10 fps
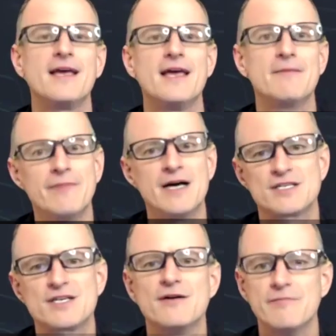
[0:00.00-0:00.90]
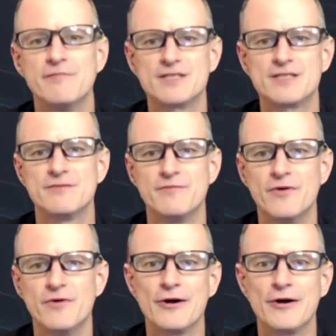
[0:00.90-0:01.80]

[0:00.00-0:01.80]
and much, much more.